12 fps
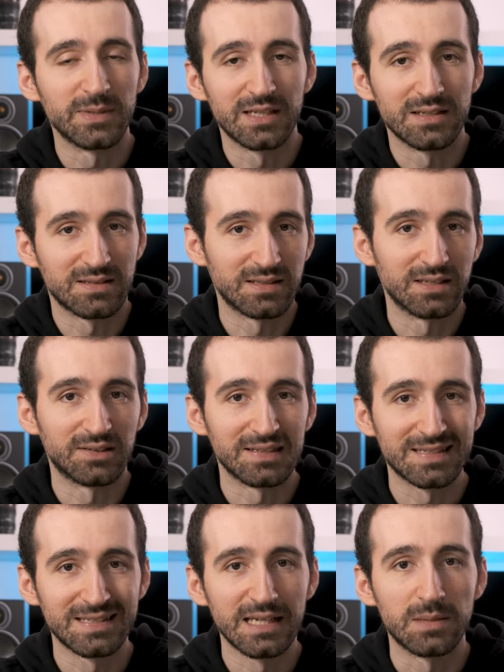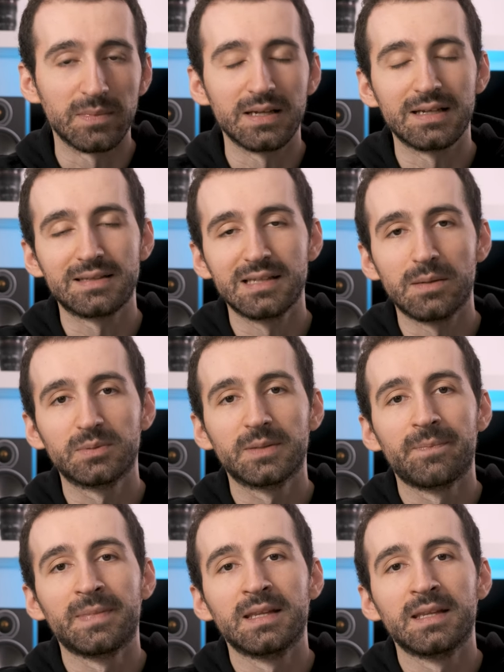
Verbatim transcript: because they are the same, except